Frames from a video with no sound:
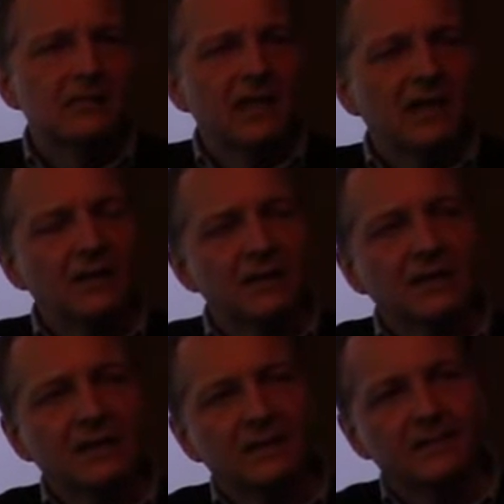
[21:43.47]
Blogs?
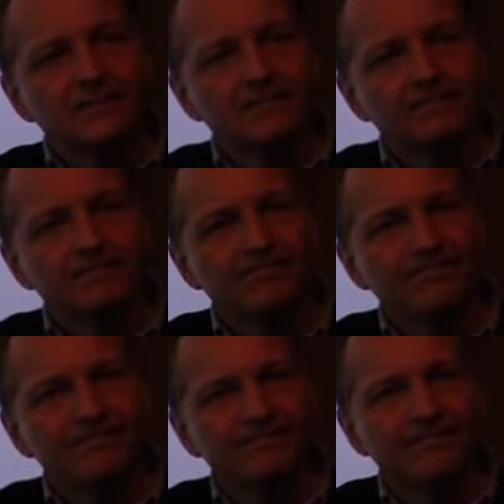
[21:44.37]

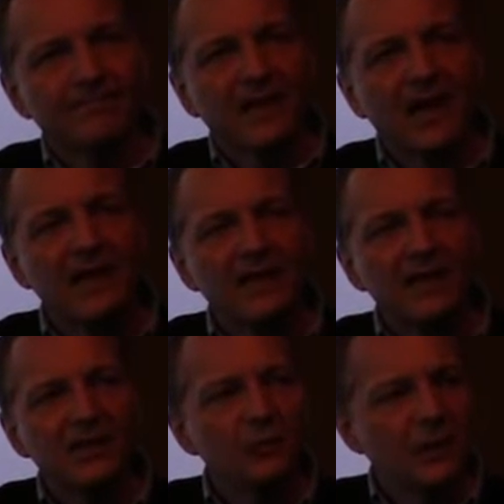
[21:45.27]
I
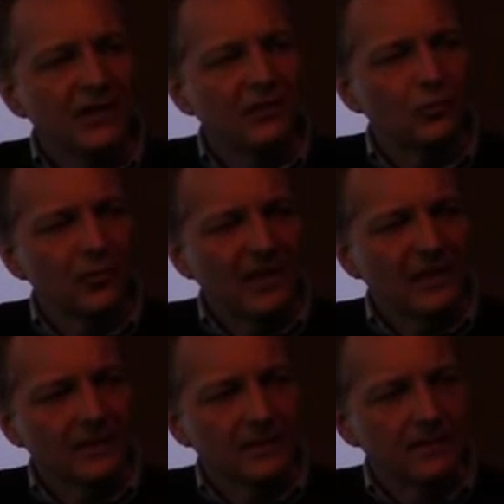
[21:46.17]
think you'd want to
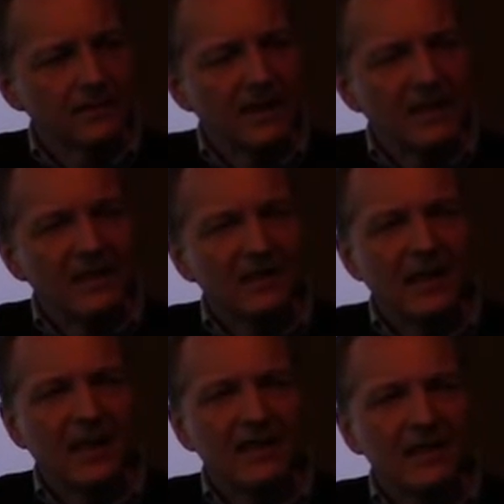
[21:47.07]
direct them.
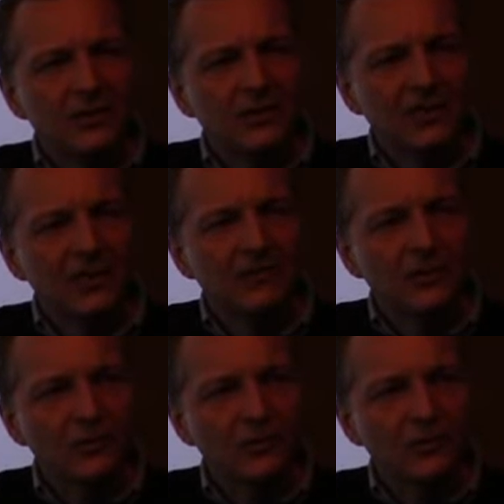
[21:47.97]
Yeah, I think if